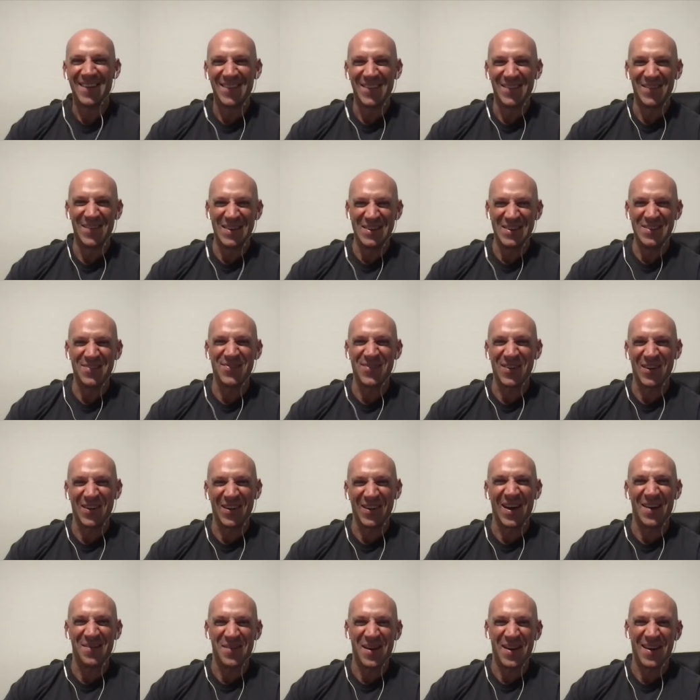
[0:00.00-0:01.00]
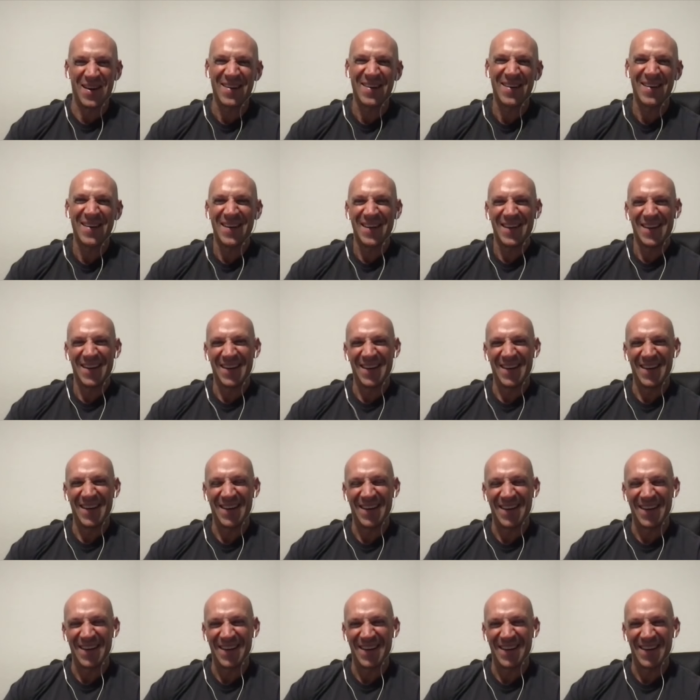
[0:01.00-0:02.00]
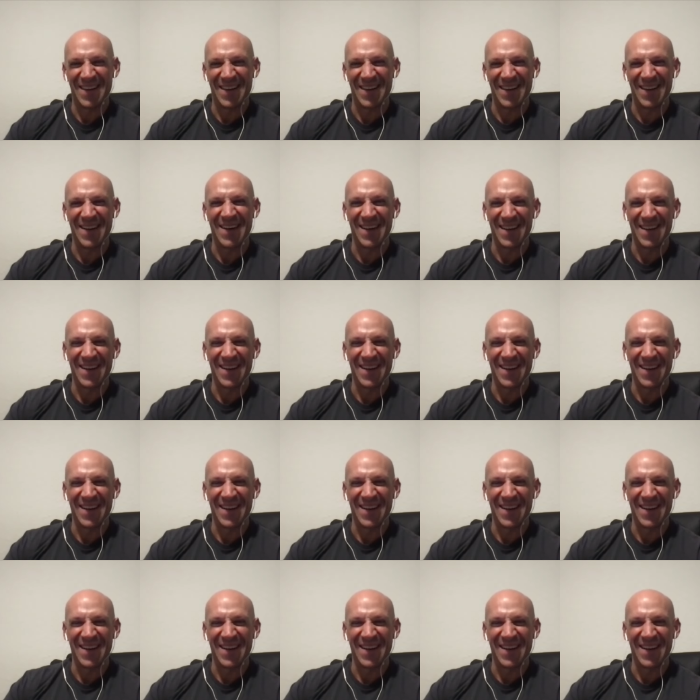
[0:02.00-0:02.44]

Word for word: you made you feel a lot better. Hey, you're doing okay, buddy.